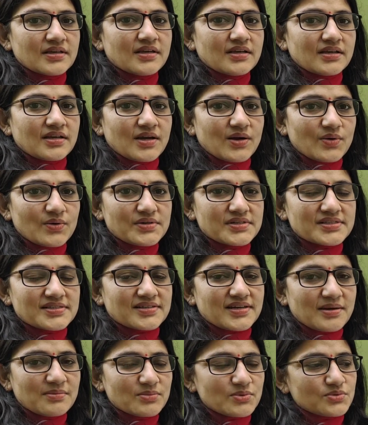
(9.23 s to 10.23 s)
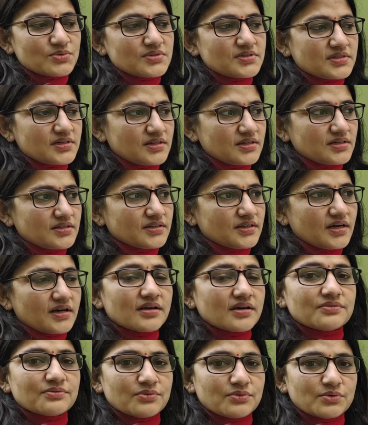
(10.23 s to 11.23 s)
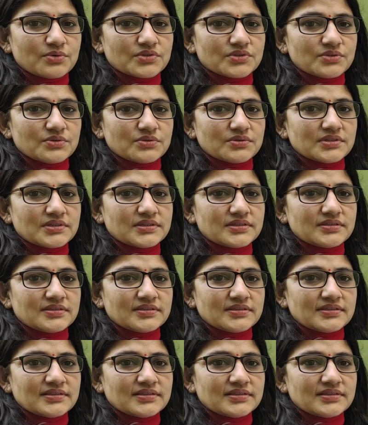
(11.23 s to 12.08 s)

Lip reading: now it's time to start our 4th unit,